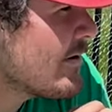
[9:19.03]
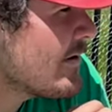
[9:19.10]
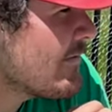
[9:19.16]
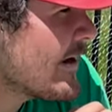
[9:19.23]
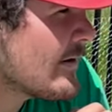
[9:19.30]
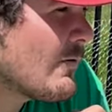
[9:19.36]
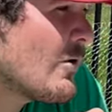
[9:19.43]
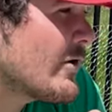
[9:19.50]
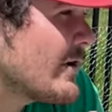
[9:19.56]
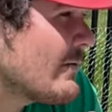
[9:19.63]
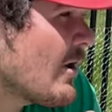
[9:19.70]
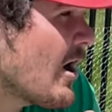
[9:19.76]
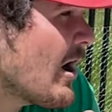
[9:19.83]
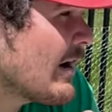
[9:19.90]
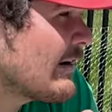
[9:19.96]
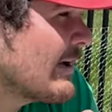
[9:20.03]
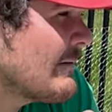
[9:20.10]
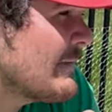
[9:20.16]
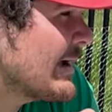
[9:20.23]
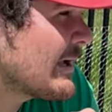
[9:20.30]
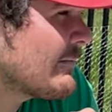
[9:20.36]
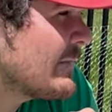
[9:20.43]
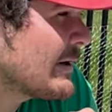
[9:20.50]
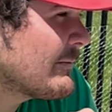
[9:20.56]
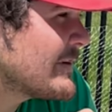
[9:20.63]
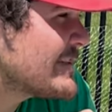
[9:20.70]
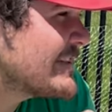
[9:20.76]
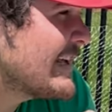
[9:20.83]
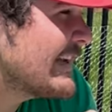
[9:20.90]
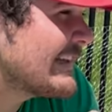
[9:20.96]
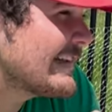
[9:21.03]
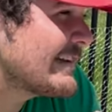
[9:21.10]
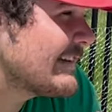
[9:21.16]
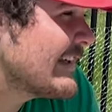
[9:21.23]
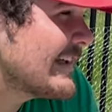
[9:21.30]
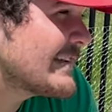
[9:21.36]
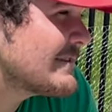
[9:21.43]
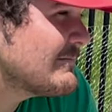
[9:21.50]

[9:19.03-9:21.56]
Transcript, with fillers: If I quote it wrong and I make a big mistake and it takes